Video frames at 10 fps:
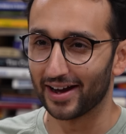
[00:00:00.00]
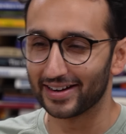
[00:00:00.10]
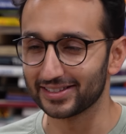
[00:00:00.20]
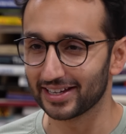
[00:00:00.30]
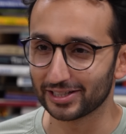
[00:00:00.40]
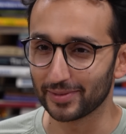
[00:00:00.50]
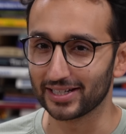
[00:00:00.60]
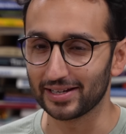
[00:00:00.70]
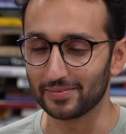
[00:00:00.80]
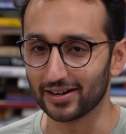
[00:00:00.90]
kind of saying to my
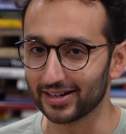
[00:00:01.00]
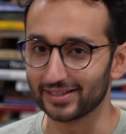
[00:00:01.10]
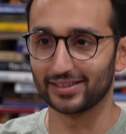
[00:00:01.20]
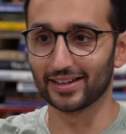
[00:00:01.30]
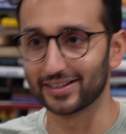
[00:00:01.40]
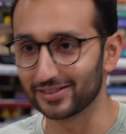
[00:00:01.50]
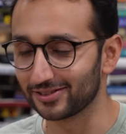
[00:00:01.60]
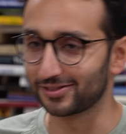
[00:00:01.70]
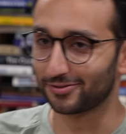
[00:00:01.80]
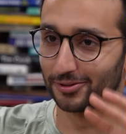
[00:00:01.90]
team, guys, like,
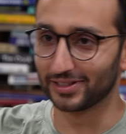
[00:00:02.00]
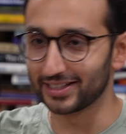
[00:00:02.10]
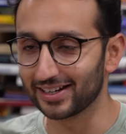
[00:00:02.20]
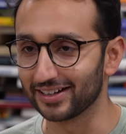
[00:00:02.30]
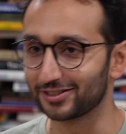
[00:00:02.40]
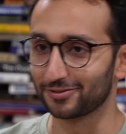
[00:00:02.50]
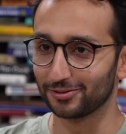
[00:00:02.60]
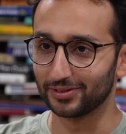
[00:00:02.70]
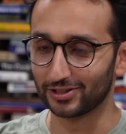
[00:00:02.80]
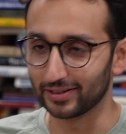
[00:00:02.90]
screw all the deadlines, screw
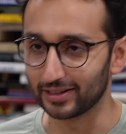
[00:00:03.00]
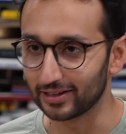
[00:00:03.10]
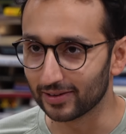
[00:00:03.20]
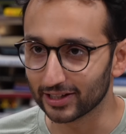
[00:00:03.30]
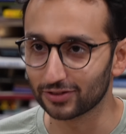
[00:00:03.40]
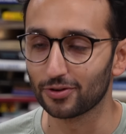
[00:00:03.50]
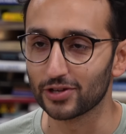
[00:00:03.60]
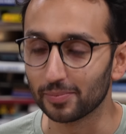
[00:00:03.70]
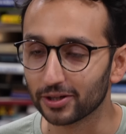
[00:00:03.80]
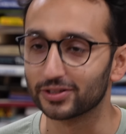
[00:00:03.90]
all, you know, let's throw
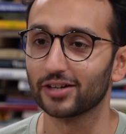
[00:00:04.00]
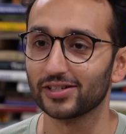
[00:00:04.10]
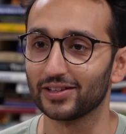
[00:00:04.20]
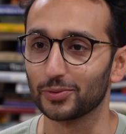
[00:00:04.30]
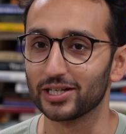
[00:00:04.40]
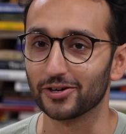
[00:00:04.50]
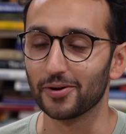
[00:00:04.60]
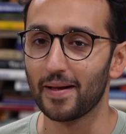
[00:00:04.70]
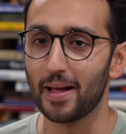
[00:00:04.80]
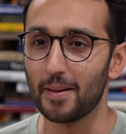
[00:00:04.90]
the upload schedule out the
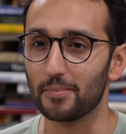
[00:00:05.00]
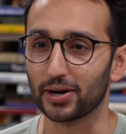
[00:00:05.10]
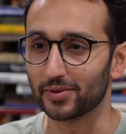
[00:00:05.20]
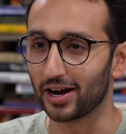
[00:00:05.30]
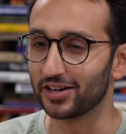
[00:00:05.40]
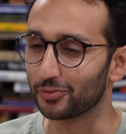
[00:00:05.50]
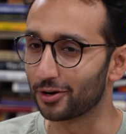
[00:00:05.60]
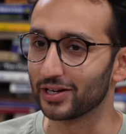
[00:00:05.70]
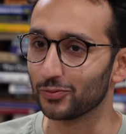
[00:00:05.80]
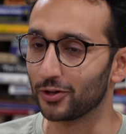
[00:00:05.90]
window. But I'm kind of
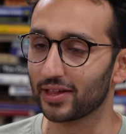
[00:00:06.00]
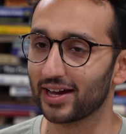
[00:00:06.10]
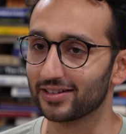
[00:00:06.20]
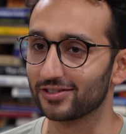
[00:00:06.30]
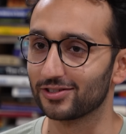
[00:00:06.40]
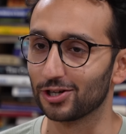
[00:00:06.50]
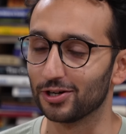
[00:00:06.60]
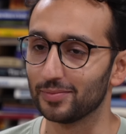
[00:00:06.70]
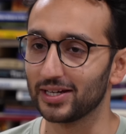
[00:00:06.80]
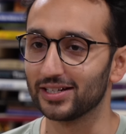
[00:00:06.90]
worried, will that
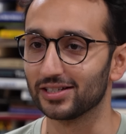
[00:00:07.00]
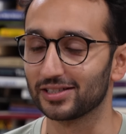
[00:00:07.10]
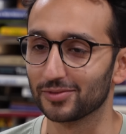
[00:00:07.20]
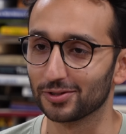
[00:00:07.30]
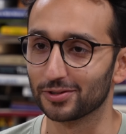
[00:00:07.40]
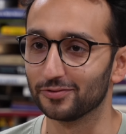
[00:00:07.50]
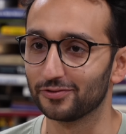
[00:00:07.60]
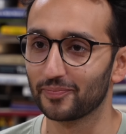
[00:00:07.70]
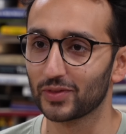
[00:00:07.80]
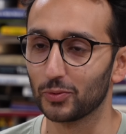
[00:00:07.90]
turn me into some sort
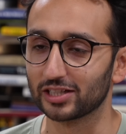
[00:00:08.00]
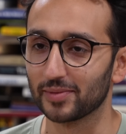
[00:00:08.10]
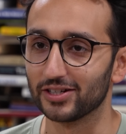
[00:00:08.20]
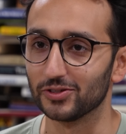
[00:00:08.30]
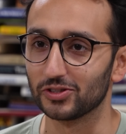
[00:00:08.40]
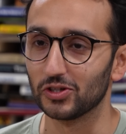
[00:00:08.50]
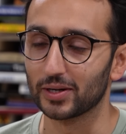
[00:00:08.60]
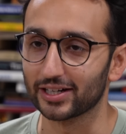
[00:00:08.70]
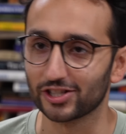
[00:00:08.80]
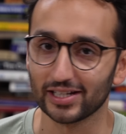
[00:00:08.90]
of waste man who's
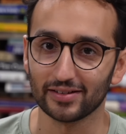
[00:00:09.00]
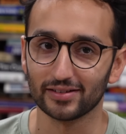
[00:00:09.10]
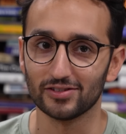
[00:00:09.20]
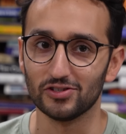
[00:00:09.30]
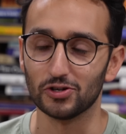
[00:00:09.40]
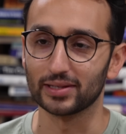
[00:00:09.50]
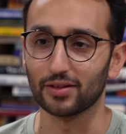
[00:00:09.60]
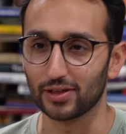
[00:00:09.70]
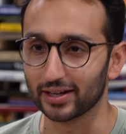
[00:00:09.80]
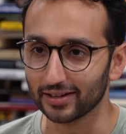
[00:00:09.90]
not actually doing
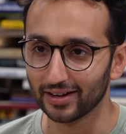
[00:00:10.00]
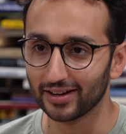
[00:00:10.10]
the thing?